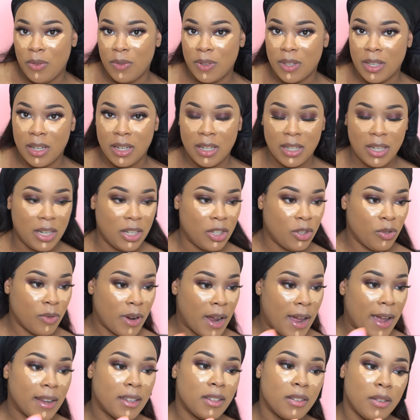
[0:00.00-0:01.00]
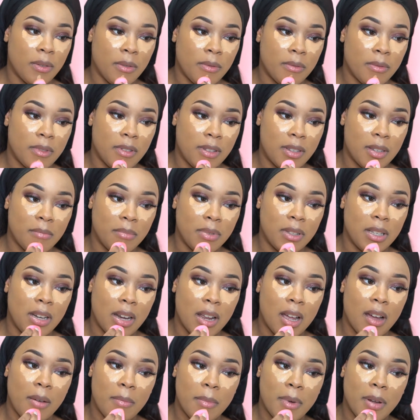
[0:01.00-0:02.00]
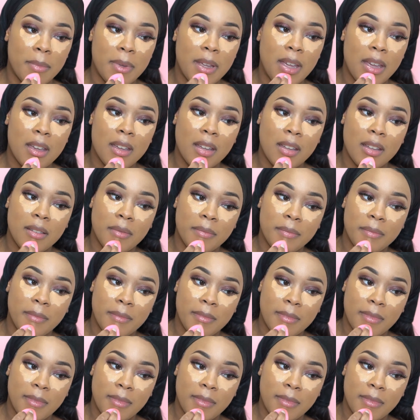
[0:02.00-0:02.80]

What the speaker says: using a dish rag to blend out my makeup.